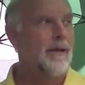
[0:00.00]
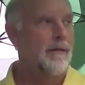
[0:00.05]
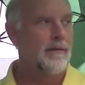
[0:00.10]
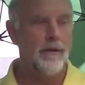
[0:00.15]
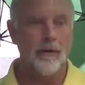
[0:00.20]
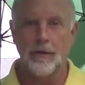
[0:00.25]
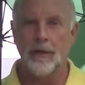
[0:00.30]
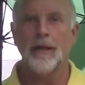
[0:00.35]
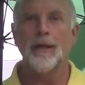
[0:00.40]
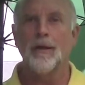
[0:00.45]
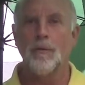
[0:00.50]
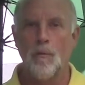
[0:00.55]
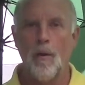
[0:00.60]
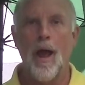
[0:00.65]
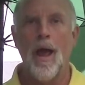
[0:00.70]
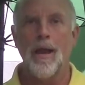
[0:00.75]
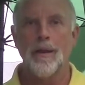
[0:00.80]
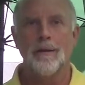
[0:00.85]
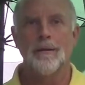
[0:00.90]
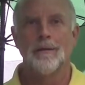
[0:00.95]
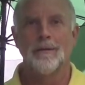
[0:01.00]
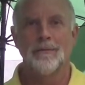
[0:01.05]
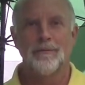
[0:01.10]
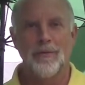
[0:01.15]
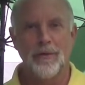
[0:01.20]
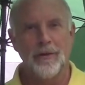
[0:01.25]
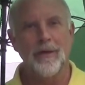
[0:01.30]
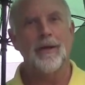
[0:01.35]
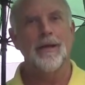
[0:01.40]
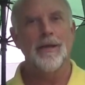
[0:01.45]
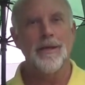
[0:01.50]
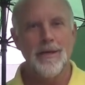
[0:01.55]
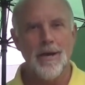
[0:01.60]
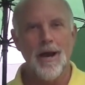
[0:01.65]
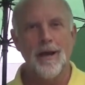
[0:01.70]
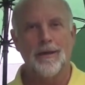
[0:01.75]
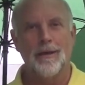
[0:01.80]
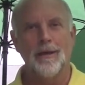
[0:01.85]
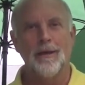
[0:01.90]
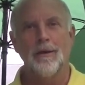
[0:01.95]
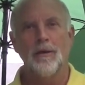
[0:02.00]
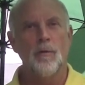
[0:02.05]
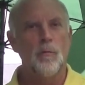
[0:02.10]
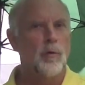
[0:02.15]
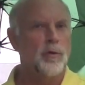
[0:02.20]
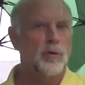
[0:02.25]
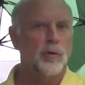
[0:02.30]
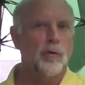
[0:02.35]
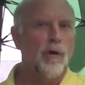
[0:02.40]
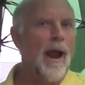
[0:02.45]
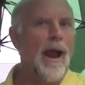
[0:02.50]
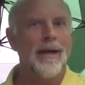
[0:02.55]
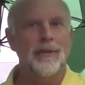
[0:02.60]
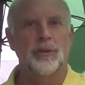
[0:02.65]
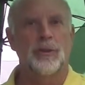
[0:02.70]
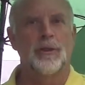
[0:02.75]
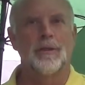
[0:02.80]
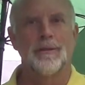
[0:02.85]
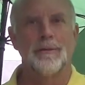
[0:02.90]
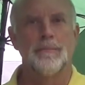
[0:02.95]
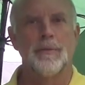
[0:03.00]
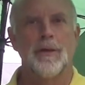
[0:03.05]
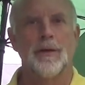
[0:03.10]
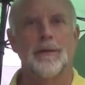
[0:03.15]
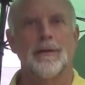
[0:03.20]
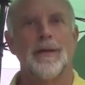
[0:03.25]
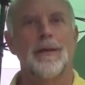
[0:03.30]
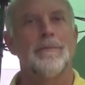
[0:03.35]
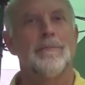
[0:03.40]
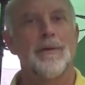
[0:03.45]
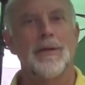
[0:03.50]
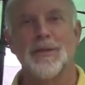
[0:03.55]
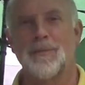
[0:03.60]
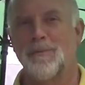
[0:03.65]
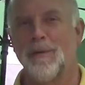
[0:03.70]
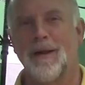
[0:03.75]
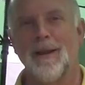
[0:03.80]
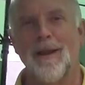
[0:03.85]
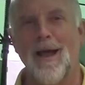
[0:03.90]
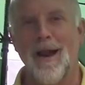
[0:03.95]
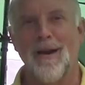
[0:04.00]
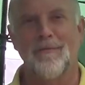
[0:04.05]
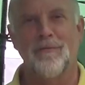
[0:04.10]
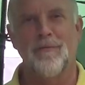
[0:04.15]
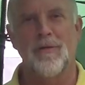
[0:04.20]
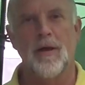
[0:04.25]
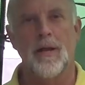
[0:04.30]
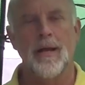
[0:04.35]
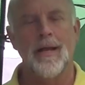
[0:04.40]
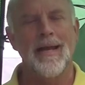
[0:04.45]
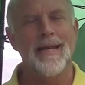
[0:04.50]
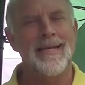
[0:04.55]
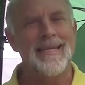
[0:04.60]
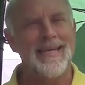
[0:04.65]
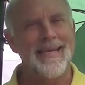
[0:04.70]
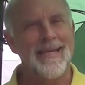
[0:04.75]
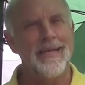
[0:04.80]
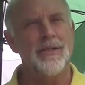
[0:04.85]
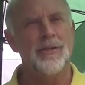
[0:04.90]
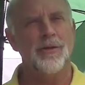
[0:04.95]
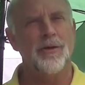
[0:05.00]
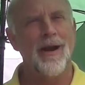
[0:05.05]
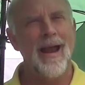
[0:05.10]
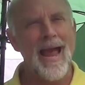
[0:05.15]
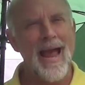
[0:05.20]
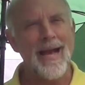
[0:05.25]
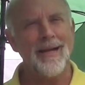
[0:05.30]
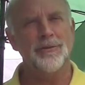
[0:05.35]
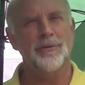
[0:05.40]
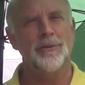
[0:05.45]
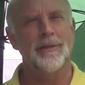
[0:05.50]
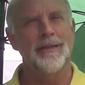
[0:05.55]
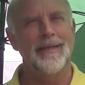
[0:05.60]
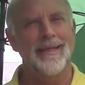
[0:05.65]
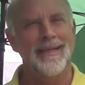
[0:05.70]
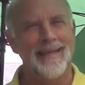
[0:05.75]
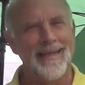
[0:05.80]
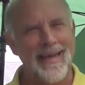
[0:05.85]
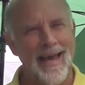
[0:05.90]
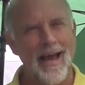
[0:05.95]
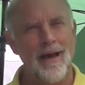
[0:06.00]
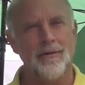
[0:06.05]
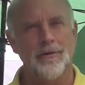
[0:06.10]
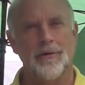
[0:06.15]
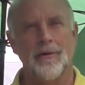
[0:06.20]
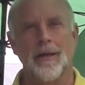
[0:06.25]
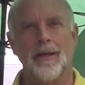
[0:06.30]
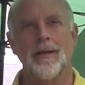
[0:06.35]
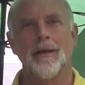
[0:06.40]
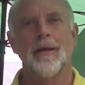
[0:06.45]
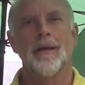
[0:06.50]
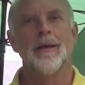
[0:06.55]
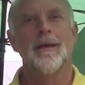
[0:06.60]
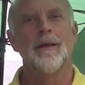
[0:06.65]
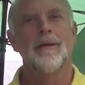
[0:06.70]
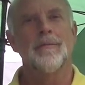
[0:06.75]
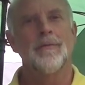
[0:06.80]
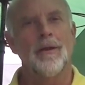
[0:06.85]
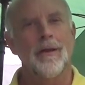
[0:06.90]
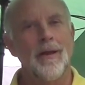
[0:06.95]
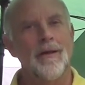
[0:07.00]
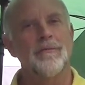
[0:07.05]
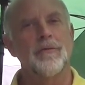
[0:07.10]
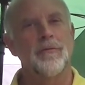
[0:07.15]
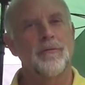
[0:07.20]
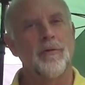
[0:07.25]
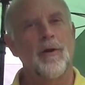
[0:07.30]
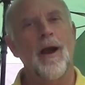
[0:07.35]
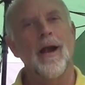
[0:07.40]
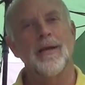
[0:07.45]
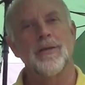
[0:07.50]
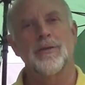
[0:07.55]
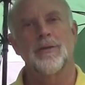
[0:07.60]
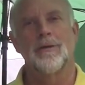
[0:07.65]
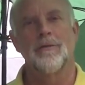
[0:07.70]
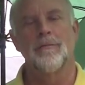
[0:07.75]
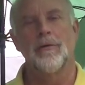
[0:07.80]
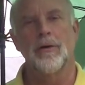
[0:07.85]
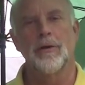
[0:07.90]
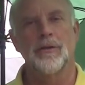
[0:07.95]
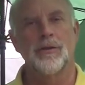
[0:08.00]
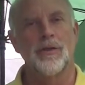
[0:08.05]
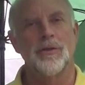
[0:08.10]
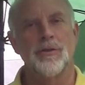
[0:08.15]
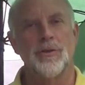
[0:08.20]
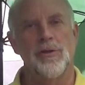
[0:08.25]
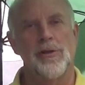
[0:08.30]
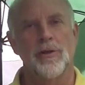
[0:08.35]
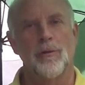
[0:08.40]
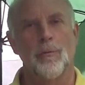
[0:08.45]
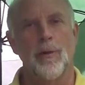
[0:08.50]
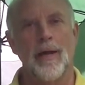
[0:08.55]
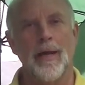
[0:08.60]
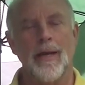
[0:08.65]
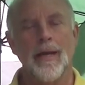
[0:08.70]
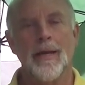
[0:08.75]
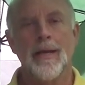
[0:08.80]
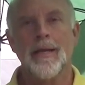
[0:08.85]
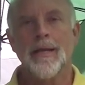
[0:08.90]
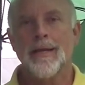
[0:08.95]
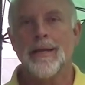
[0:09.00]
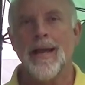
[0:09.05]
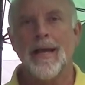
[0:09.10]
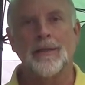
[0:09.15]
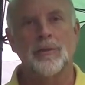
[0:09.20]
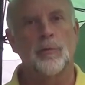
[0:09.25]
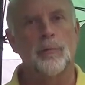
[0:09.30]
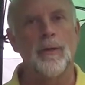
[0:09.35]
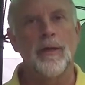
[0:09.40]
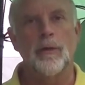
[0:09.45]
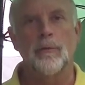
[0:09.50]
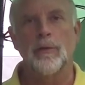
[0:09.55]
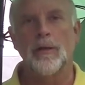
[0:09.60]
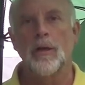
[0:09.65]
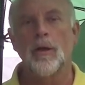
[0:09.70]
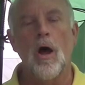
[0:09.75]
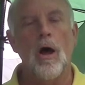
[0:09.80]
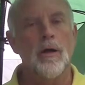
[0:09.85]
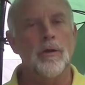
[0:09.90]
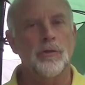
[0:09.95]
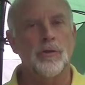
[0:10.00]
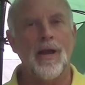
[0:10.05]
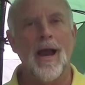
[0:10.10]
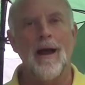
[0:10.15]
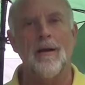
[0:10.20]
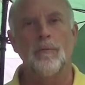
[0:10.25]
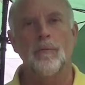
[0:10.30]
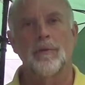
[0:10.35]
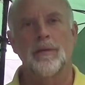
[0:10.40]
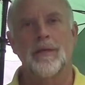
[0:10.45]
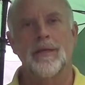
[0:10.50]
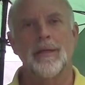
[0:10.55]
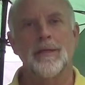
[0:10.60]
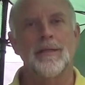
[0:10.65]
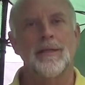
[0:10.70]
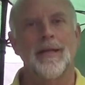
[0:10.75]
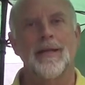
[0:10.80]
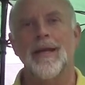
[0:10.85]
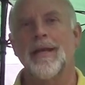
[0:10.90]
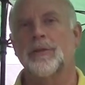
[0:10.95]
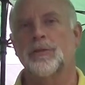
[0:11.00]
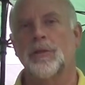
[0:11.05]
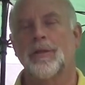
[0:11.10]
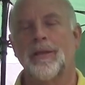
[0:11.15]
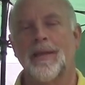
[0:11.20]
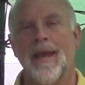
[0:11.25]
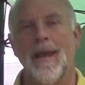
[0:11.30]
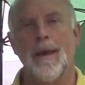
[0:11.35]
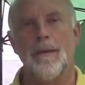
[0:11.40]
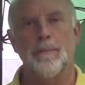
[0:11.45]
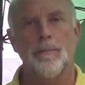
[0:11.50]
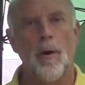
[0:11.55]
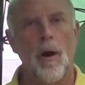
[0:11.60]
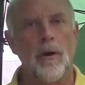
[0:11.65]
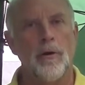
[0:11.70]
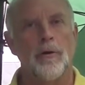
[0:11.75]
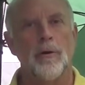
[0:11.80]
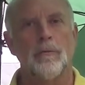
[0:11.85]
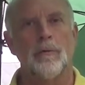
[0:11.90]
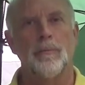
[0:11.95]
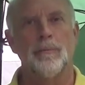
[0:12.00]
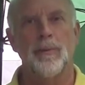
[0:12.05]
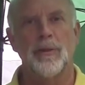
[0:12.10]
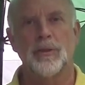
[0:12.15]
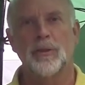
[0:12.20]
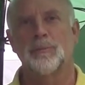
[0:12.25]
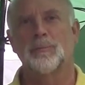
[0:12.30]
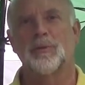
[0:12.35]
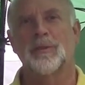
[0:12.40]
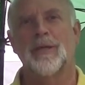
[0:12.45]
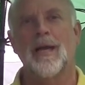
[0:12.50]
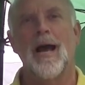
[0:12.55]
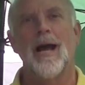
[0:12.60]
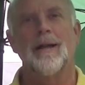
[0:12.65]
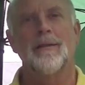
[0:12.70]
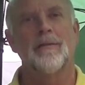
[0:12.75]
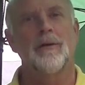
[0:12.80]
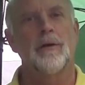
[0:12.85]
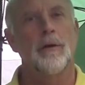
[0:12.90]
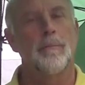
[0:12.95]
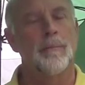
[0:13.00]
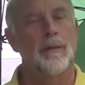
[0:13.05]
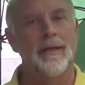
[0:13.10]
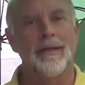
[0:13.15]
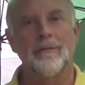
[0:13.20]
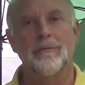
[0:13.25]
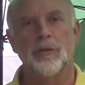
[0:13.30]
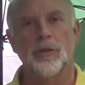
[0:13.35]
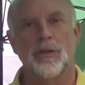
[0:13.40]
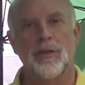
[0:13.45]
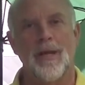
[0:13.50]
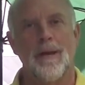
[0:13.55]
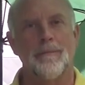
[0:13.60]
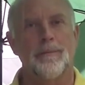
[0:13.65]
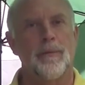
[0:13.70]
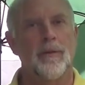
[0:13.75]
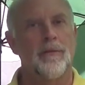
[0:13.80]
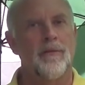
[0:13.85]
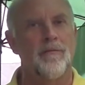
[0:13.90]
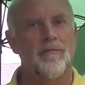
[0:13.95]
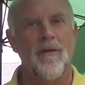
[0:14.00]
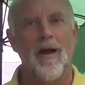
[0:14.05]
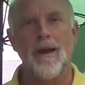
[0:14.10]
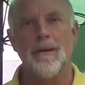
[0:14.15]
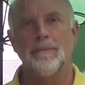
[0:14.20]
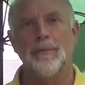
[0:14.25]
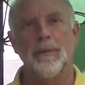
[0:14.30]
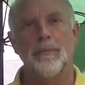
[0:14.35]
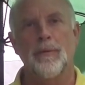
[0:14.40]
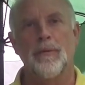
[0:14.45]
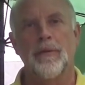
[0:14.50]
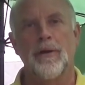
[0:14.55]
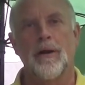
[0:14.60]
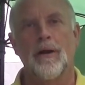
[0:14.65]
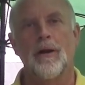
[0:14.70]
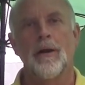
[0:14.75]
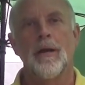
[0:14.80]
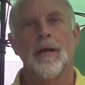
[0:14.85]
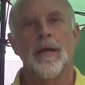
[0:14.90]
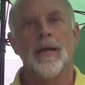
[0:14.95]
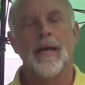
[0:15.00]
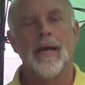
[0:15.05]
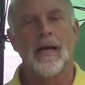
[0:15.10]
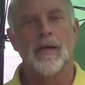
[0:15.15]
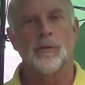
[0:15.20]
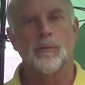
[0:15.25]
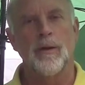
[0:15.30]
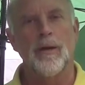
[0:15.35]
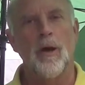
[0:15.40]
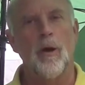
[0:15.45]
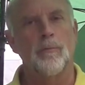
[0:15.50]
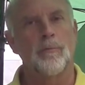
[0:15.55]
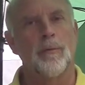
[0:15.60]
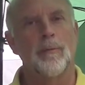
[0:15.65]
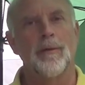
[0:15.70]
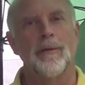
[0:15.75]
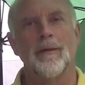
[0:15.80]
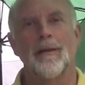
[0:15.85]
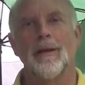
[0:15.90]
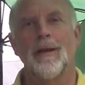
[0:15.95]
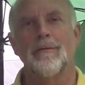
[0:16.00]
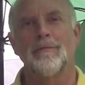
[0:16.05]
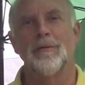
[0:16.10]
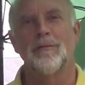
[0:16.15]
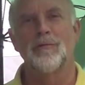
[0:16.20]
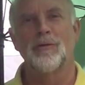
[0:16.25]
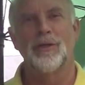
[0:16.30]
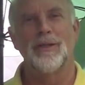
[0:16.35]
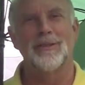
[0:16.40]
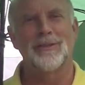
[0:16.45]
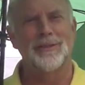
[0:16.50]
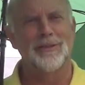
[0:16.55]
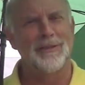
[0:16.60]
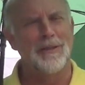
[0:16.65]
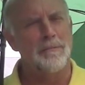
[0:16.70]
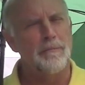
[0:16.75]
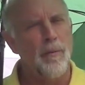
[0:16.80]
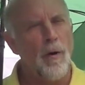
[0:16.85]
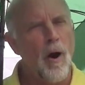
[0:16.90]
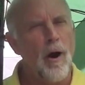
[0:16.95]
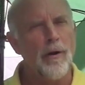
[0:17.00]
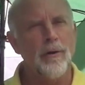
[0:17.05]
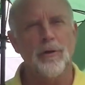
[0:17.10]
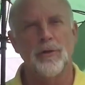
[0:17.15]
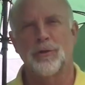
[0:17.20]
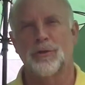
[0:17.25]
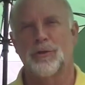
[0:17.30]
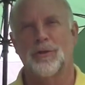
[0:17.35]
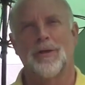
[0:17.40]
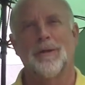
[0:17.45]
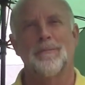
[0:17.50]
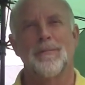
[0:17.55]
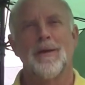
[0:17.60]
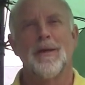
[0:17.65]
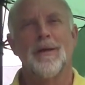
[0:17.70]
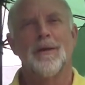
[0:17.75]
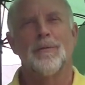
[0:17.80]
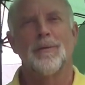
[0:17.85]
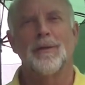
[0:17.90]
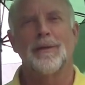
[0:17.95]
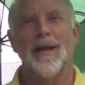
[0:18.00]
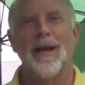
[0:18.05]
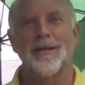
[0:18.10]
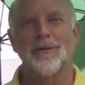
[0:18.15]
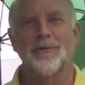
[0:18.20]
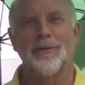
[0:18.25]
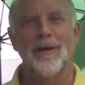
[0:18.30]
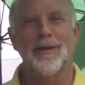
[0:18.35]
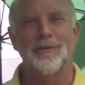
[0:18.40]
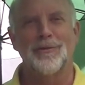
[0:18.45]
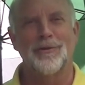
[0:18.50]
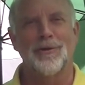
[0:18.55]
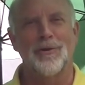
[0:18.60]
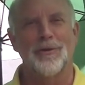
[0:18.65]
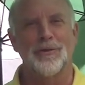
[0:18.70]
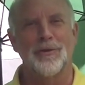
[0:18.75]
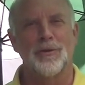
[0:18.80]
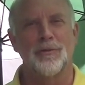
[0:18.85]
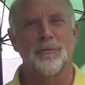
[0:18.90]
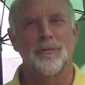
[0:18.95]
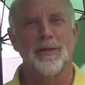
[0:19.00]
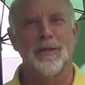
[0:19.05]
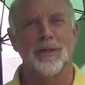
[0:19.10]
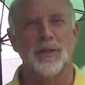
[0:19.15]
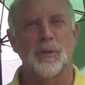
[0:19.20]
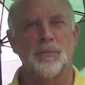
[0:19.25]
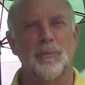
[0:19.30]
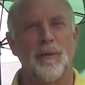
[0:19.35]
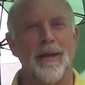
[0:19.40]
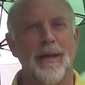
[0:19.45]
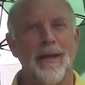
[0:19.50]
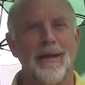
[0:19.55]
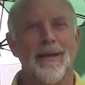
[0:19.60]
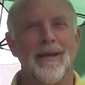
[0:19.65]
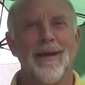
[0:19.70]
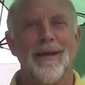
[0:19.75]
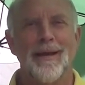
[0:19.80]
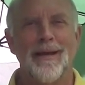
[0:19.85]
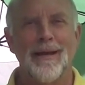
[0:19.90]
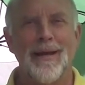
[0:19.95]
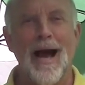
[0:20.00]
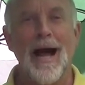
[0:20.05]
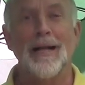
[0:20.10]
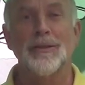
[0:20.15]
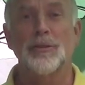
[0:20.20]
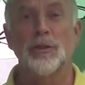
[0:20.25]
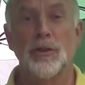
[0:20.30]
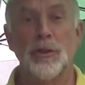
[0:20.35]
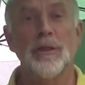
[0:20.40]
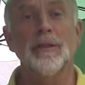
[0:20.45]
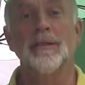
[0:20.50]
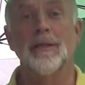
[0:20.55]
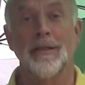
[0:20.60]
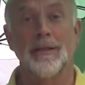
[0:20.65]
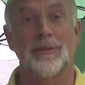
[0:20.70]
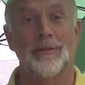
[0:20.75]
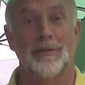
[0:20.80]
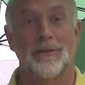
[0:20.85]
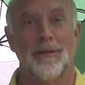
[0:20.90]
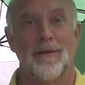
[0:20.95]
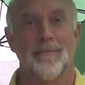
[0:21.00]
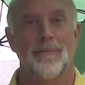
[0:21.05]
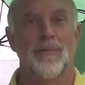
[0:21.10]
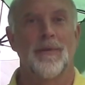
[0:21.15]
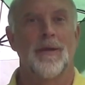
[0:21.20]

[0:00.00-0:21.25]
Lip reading: They're getting wet. They're getting yucky. We're trashing the building, but it's been a lot of fun. And kids are actually encountering the love of Christ in a very sincere way. Next week, we launch out with Kid Connection Camp, partnering with Bishop Scott there at Believer's Temple and the fine people there, as we hope to bring the love of Jesus in partnership with that great church as we explain God's goodness